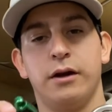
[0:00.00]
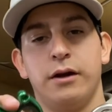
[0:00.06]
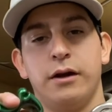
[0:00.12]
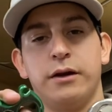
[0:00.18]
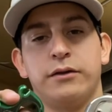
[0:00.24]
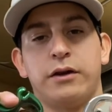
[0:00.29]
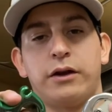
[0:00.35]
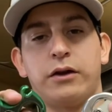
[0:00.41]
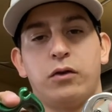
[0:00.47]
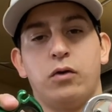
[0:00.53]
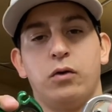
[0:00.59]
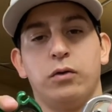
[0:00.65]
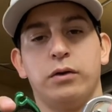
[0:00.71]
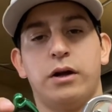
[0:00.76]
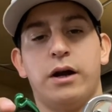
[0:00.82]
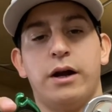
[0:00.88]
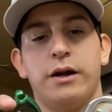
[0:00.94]
It's like a whole
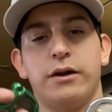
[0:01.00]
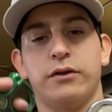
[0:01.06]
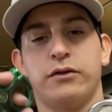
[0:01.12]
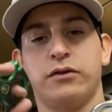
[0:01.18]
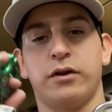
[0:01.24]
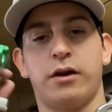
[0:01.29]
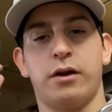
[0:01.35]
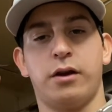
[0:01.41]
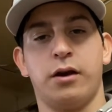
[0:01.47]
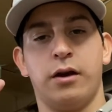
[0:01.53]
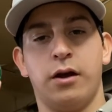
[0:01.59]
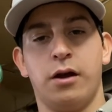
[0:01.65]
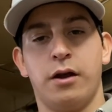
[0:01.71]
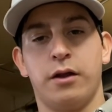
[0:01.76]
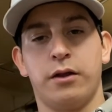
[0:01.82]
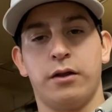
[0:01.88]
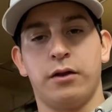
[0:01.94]
line. It's a
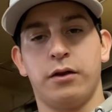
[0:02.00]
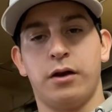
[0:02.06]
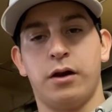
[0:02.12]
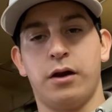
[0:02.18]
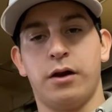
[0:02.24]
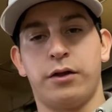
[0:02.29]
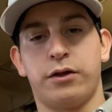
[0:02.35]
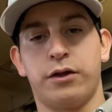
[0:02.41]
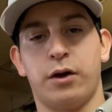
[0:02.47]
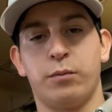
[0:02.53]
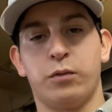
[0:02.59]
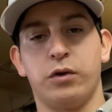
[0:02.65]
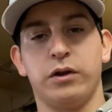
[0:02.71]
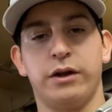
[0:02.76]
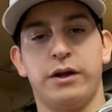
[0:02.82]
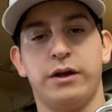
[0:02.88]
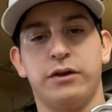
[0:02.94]
uh, thumb
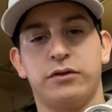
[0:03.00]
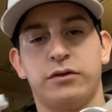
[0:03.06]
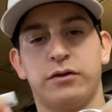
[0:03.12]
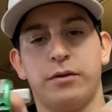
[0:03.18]
release,